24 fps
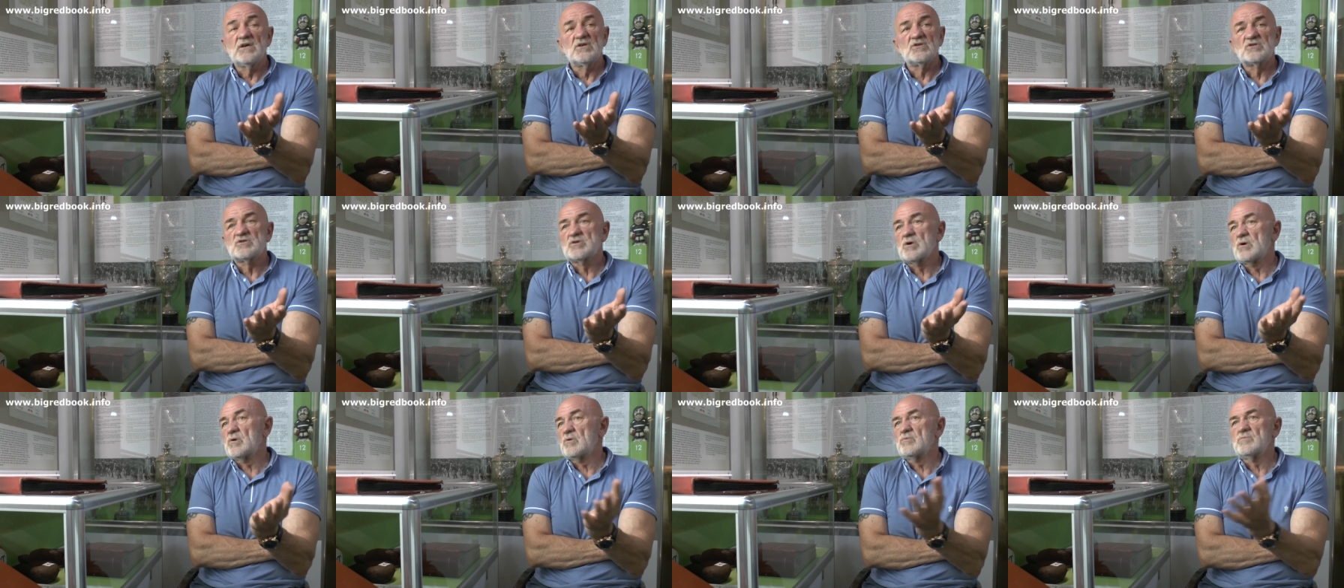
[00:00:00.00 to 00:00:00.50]

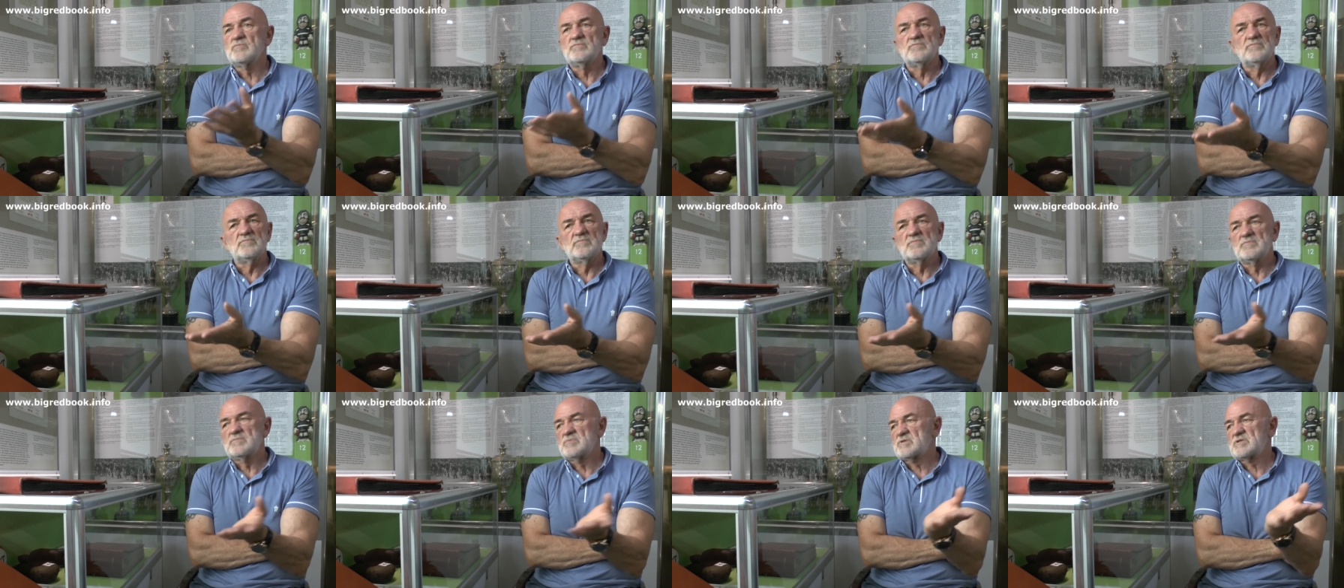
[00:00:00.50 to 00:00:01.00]
So
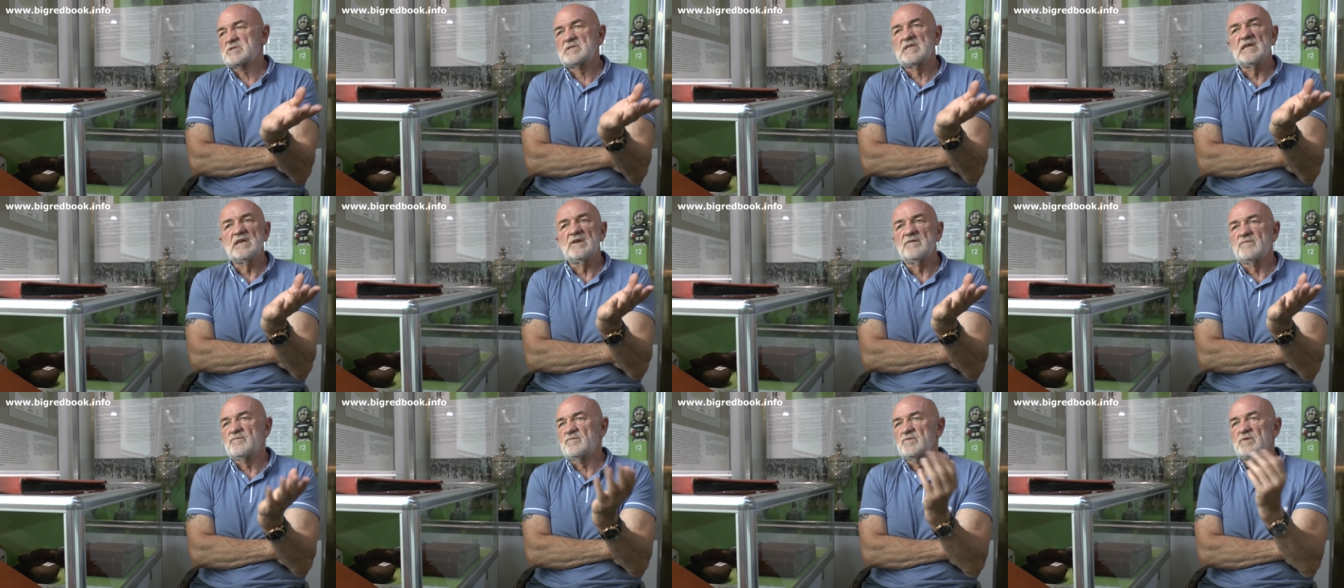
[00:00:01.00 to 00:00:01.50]

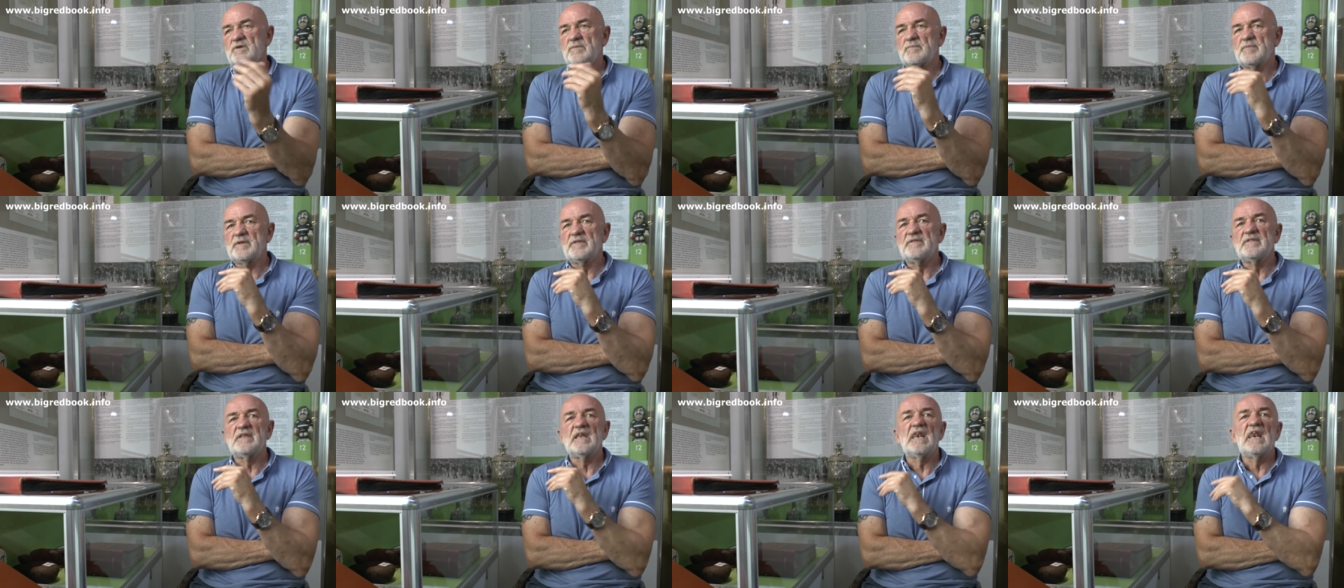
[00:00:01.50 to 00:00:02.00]
Steve would have
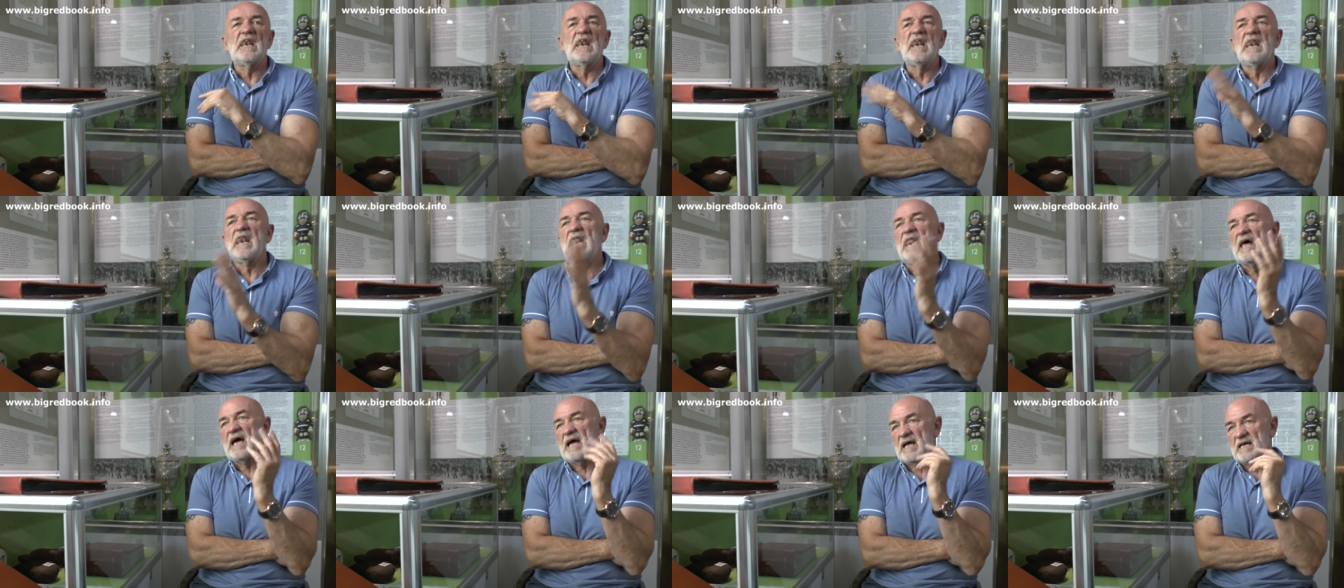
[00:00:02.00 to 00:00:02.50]
been the
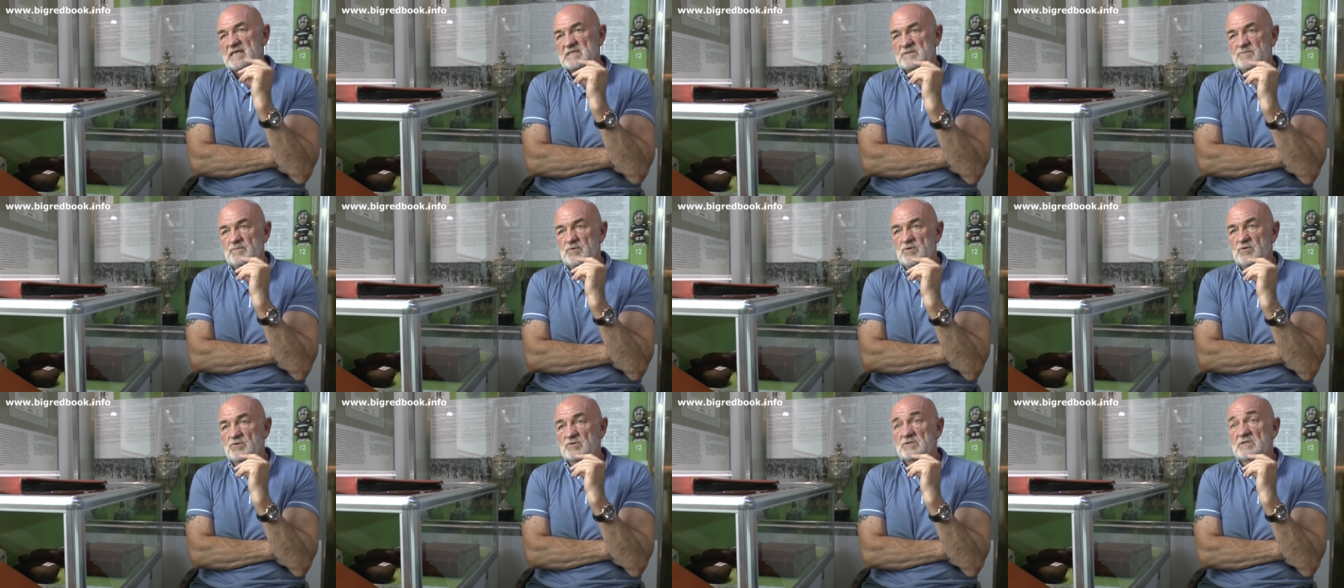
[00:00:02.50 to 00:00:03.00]

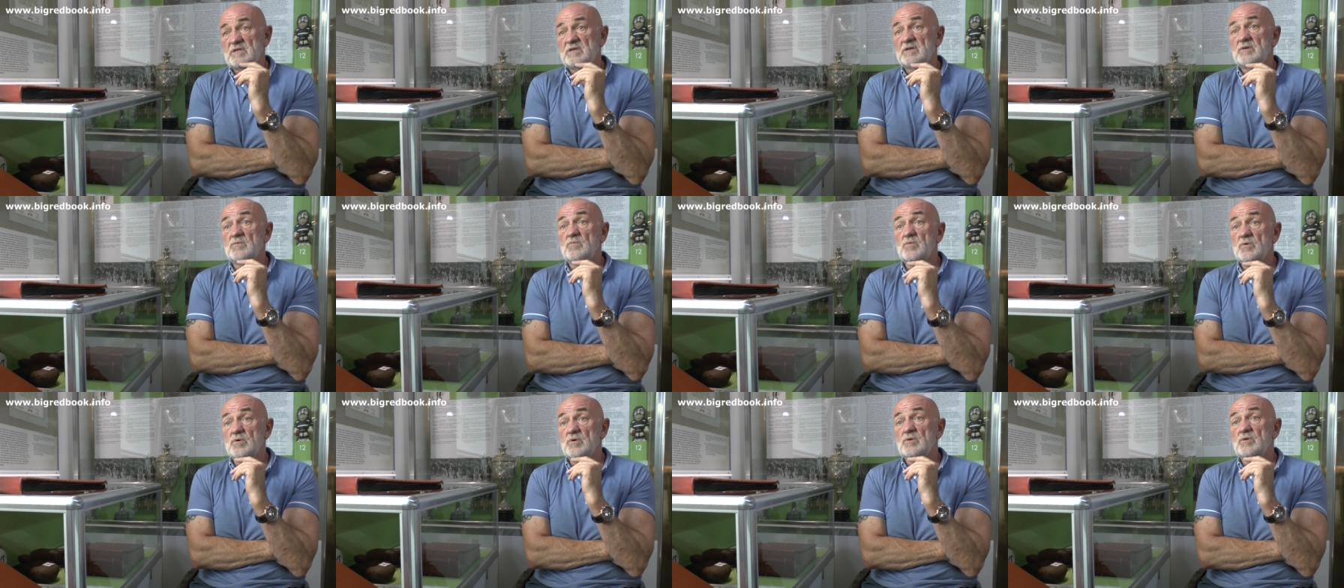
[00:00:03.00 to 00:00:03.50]
last person in
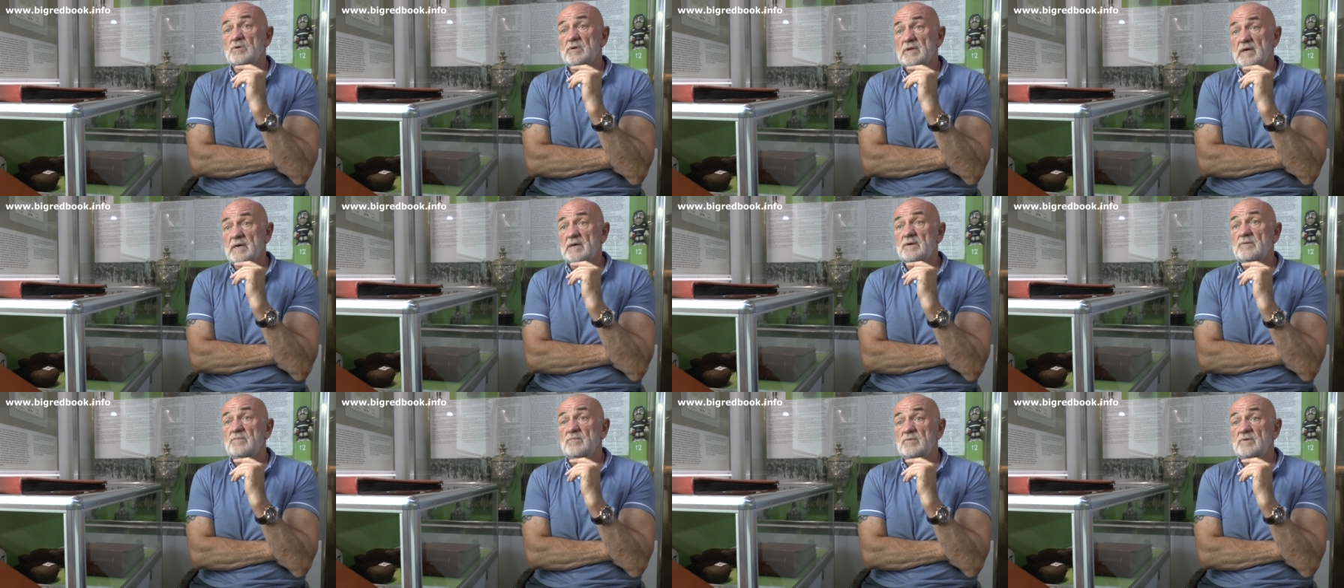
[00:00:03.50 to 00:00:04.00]
the world I